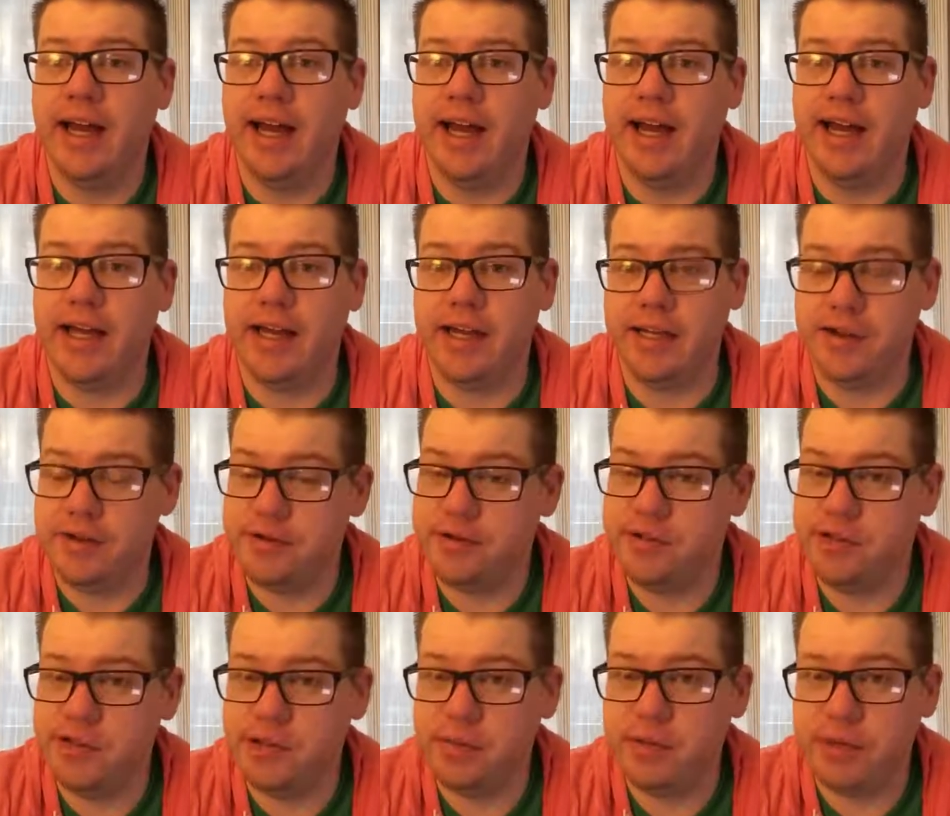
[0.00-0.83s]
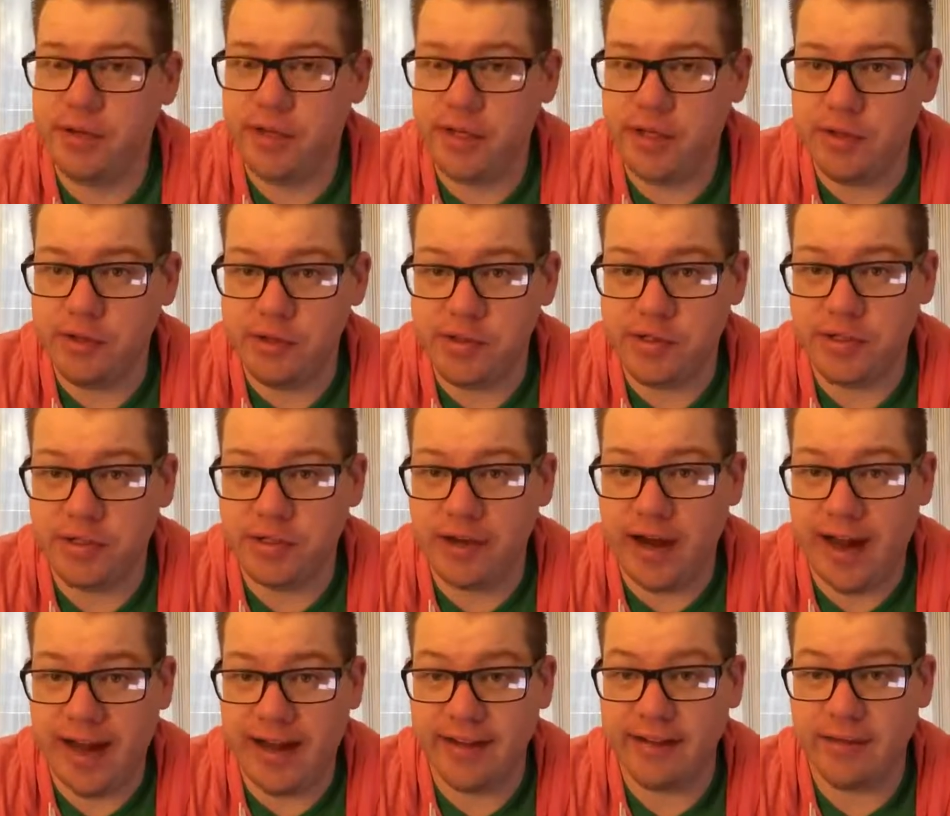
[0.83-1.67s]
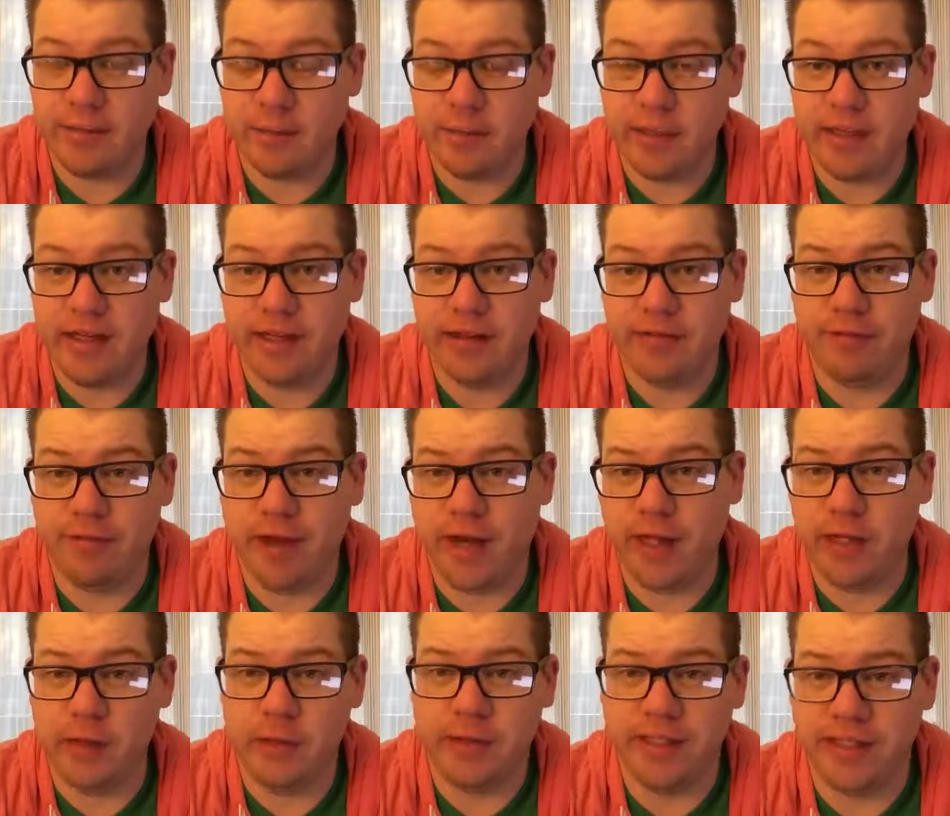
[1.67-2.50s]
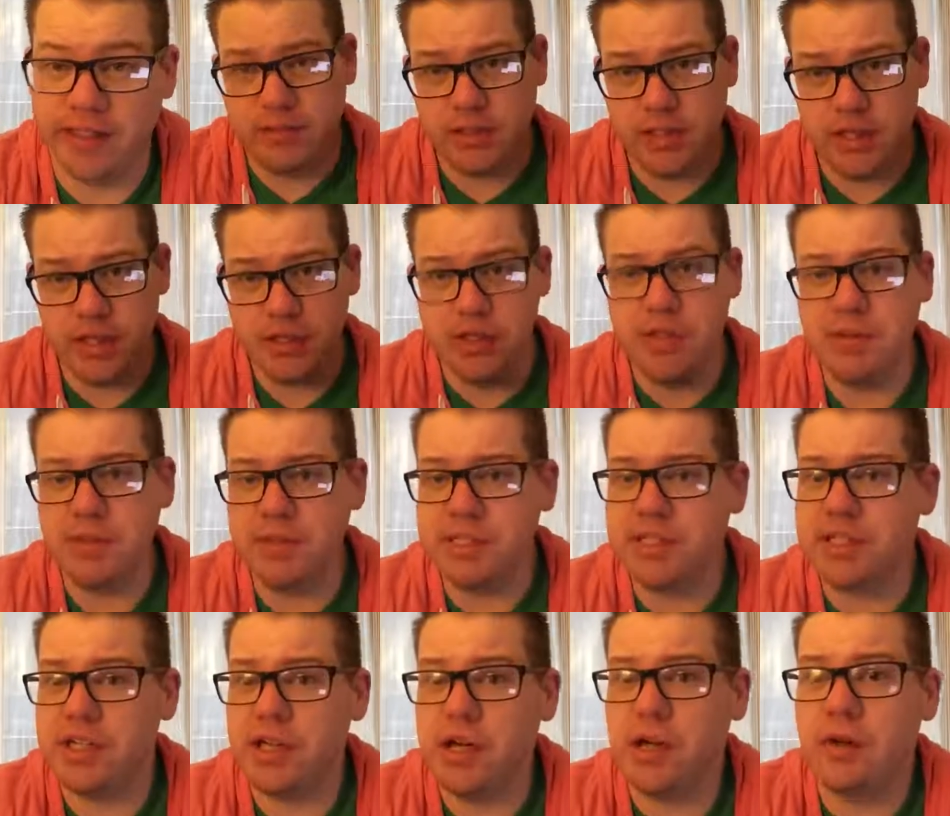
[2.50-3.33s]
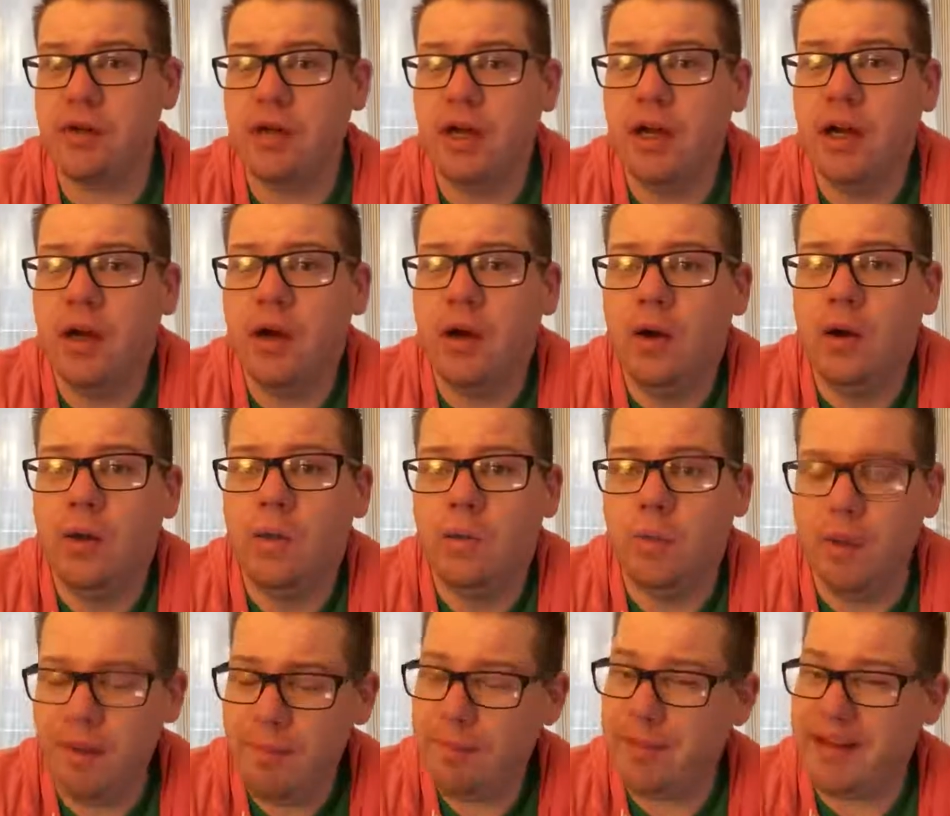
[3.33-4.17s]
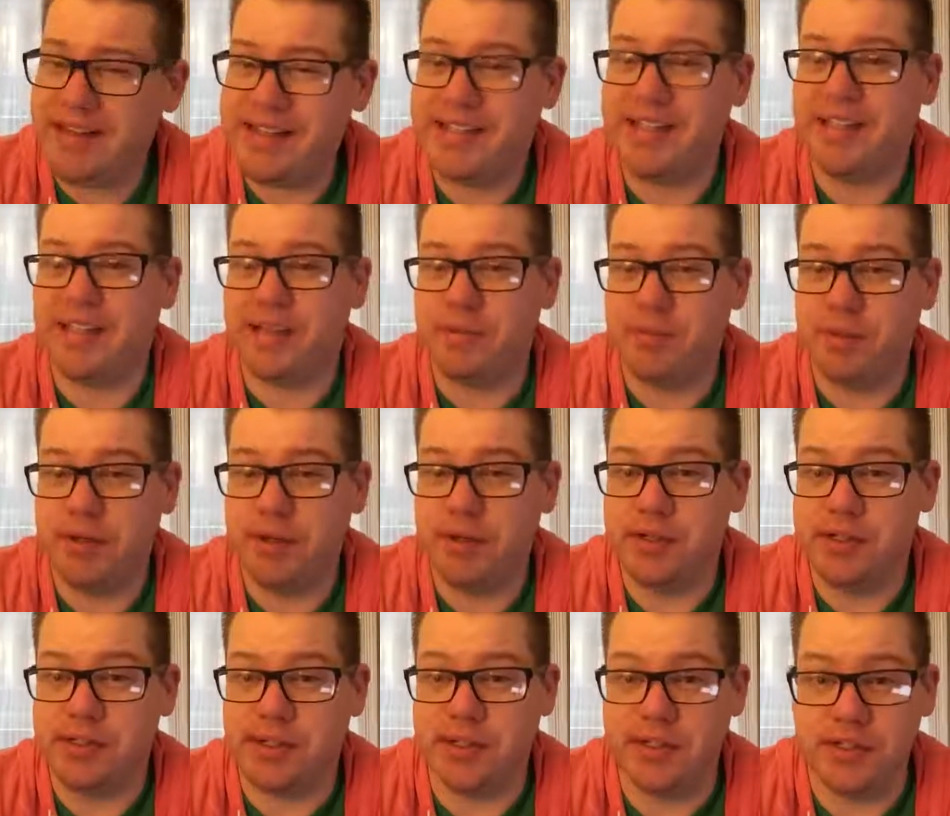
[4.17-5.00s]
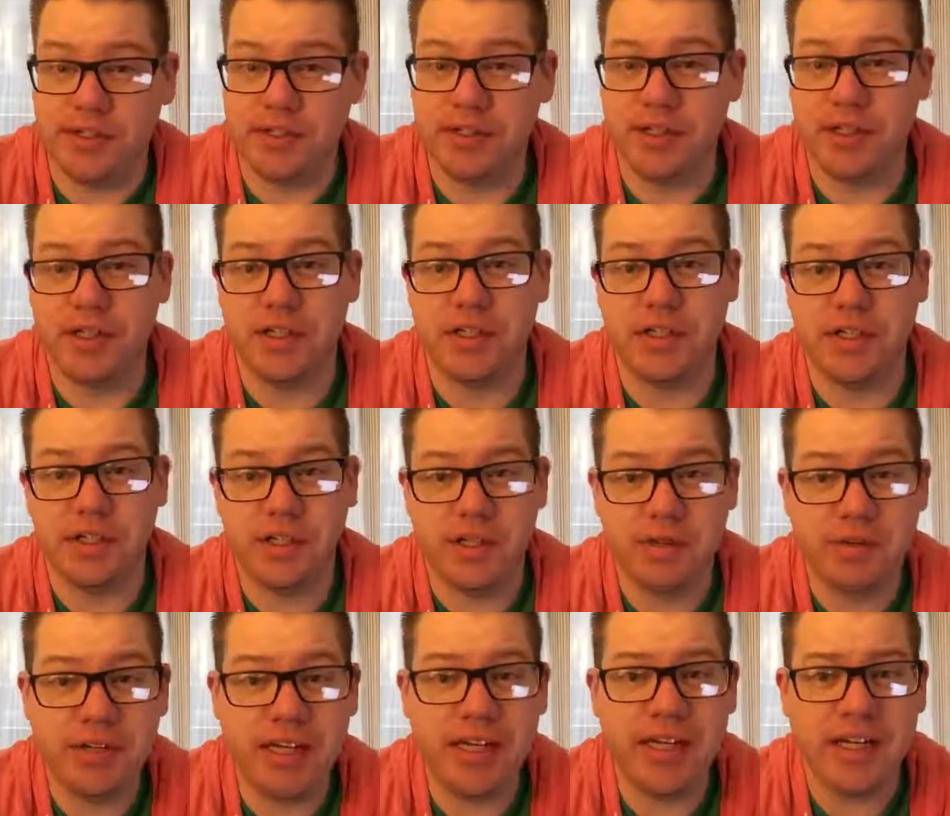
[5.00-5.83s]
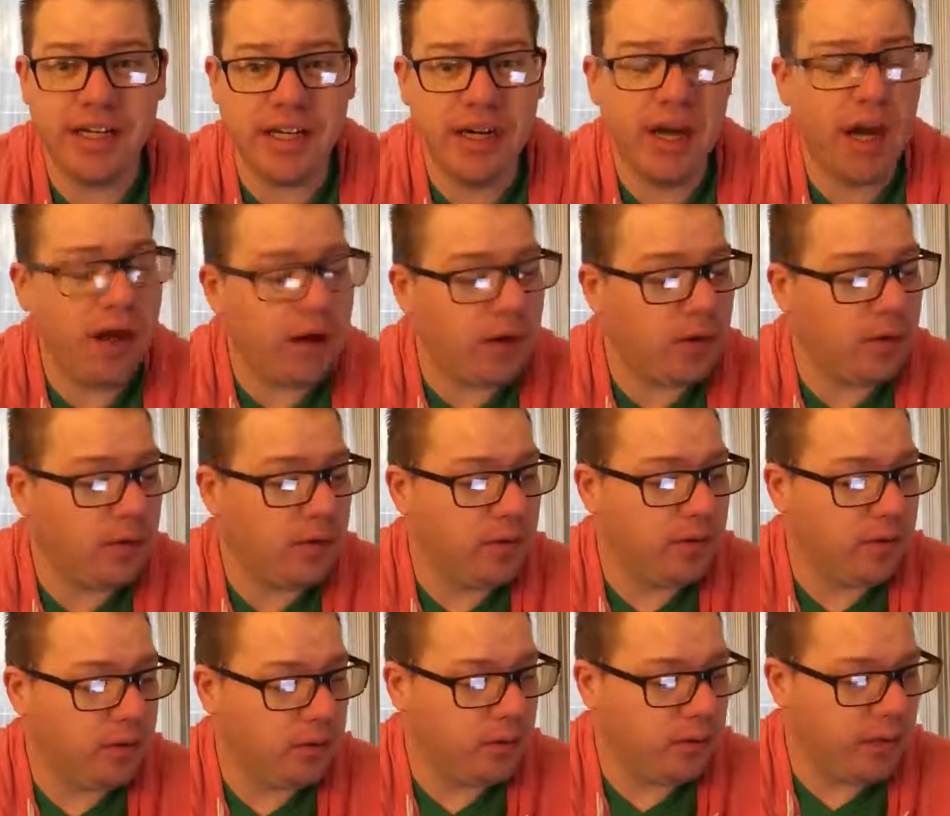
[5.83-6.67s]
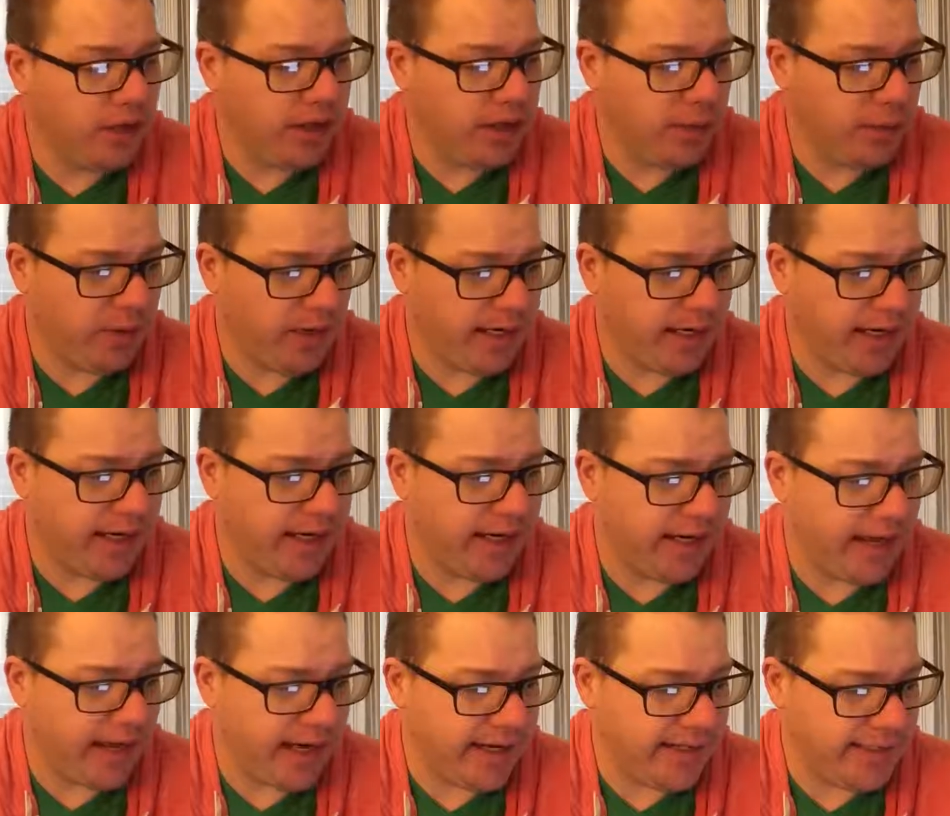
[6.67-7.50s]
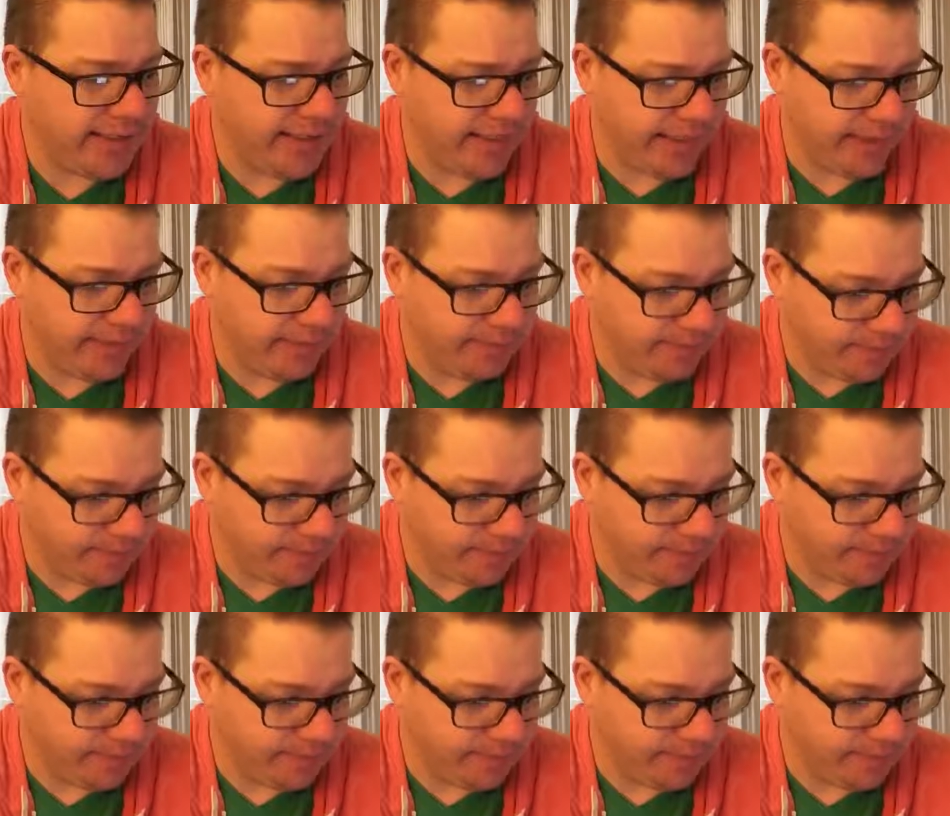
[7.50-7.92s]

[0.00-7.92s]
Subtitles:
A YouTube user asked me the following. She wants to know, what basic computer skills do you need to know when you want to get into IT?